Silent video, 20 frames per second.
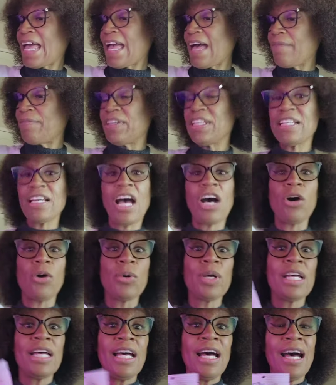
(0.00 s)
I have
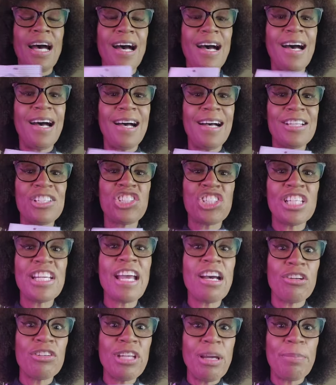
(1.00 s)

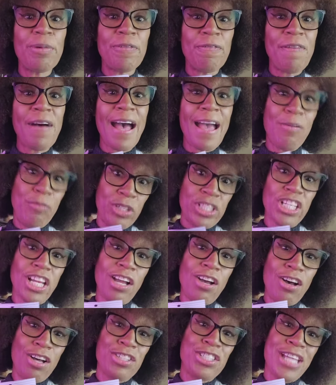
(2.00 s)
Chanel number 5, which I
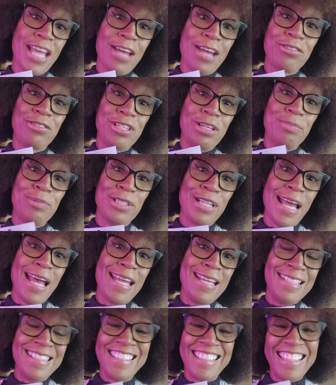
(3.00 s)
call Channel number
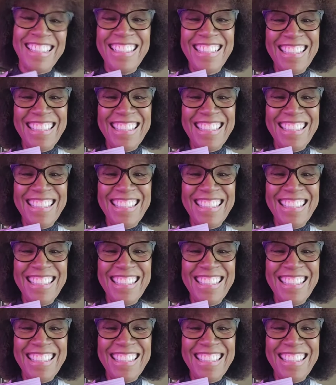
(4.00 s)
9.